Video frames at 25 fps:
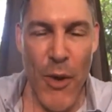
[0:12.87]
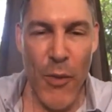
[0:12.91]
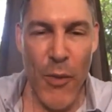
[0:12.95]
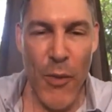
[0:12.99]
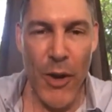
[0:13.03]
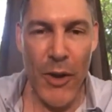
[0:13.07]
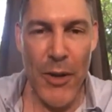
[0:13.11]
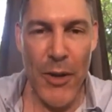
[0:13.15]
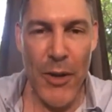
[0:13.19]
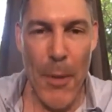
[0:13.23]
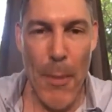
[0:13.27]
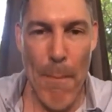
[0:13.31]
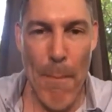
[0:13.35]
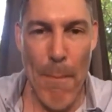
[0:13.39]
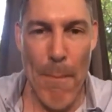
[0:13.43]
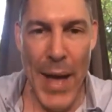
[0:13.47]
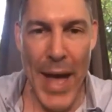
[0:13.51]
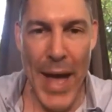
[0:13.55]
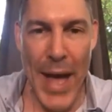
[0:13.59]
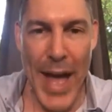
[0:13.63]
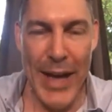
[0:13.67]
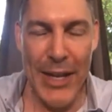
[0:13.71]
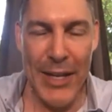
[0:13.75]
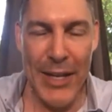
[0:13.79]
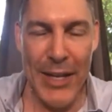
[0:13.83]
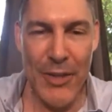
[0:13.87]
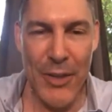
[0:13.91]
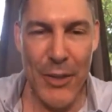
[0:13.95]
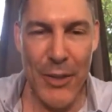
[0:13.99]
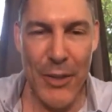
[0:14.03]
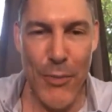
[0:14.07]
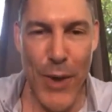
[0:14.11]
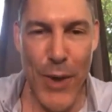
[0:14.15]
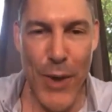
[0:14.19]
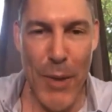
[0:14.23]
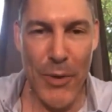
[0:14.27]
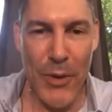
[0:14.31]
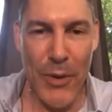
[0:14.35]
welcome back to
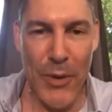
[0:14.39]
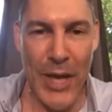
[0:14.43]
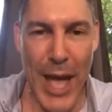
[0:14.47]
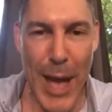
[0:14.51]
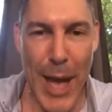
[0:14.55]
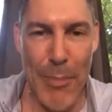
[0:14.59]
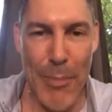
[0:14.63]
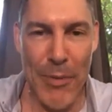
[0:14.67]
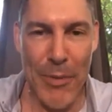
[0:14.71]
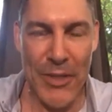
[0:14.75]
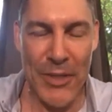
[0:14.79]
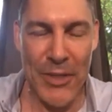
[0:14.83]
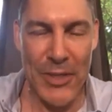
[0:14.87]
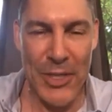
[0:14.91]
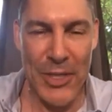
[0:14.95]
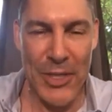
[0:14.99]
the Rebel Capitalist